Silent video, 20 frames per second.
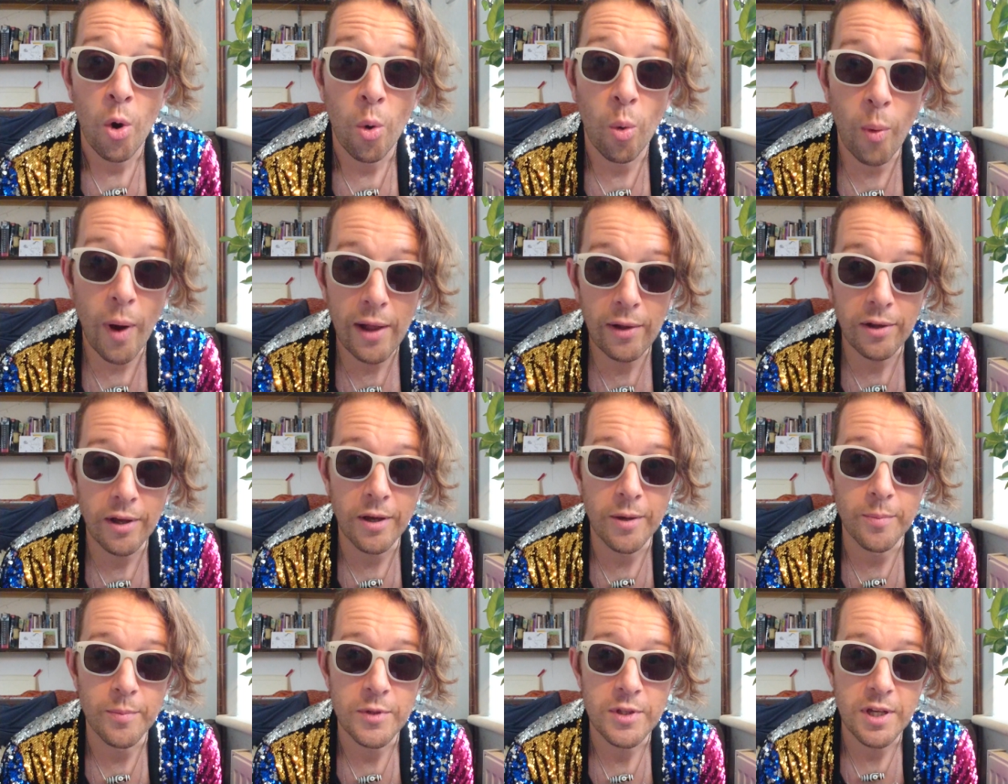
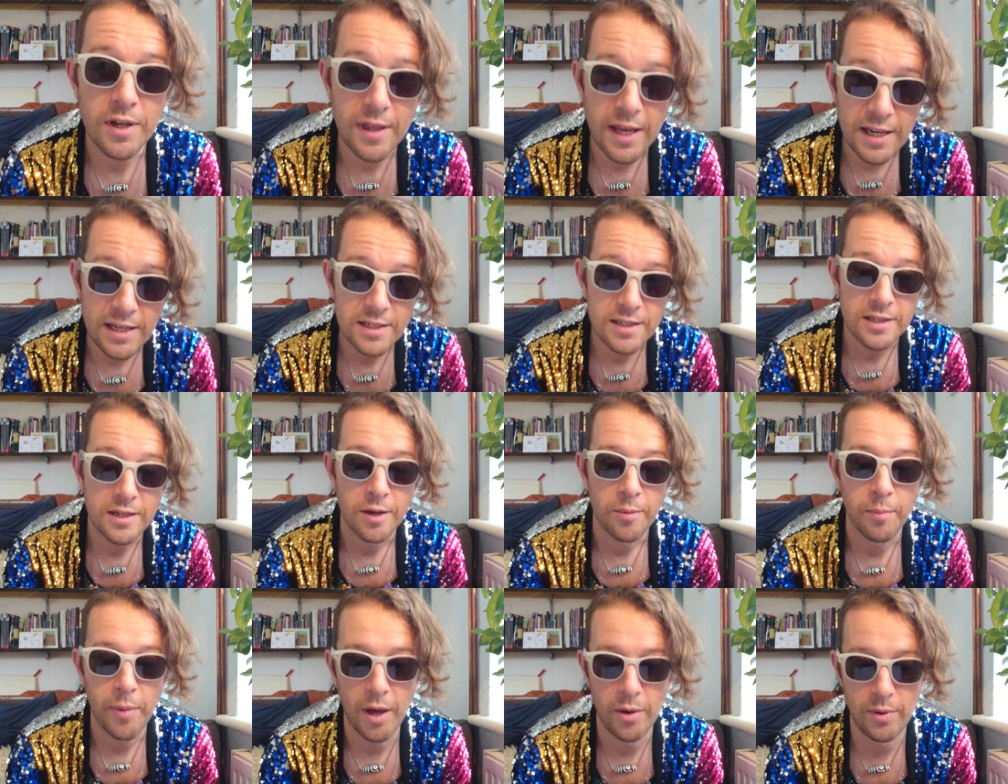Welcome to this
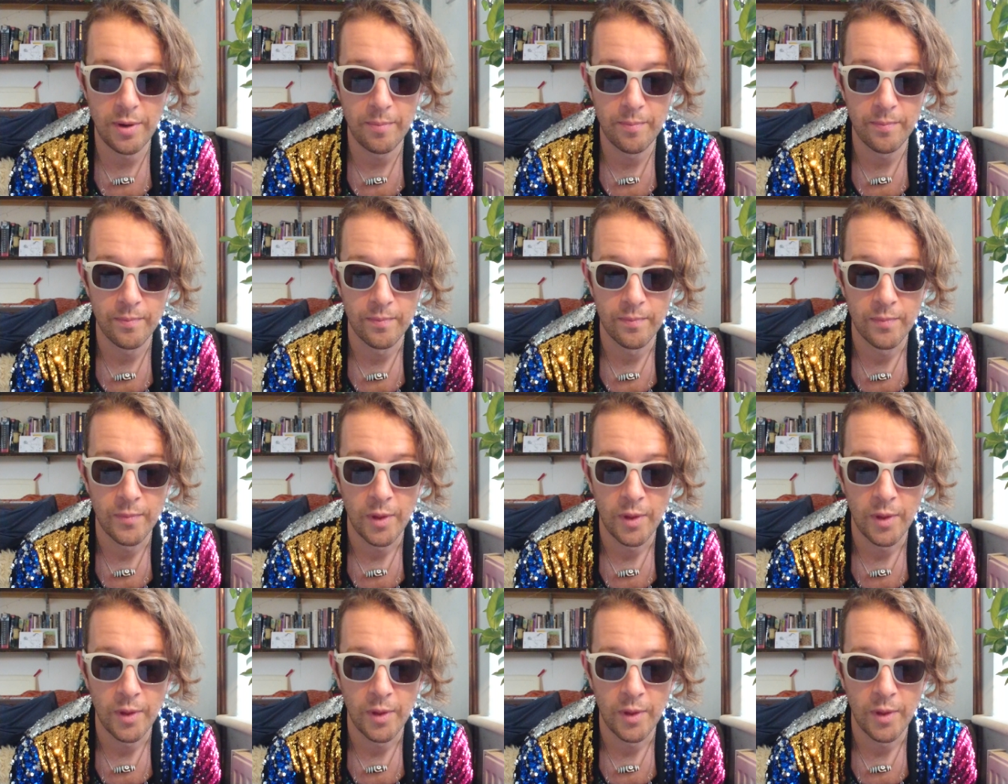poem,